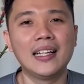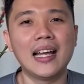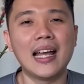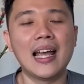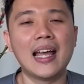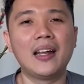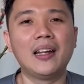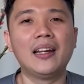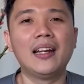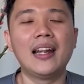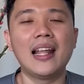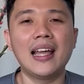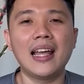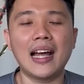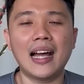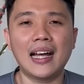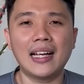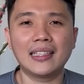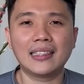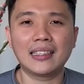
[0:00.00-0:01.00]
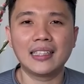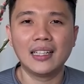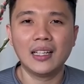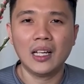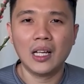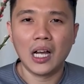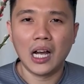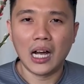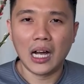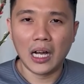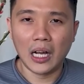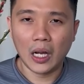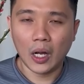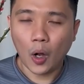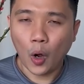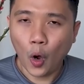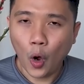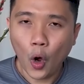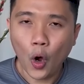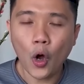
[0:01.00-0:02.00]
And let us
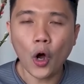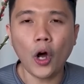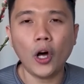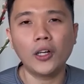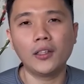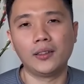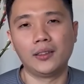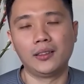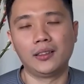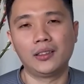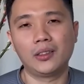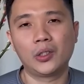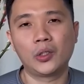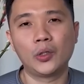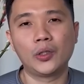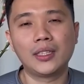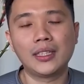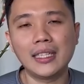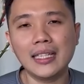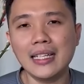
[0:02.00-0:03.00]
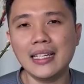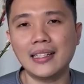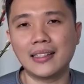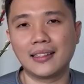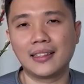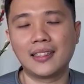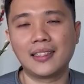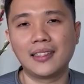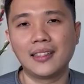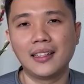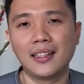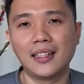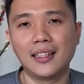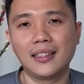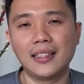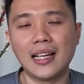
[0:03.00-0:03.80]
hold on to things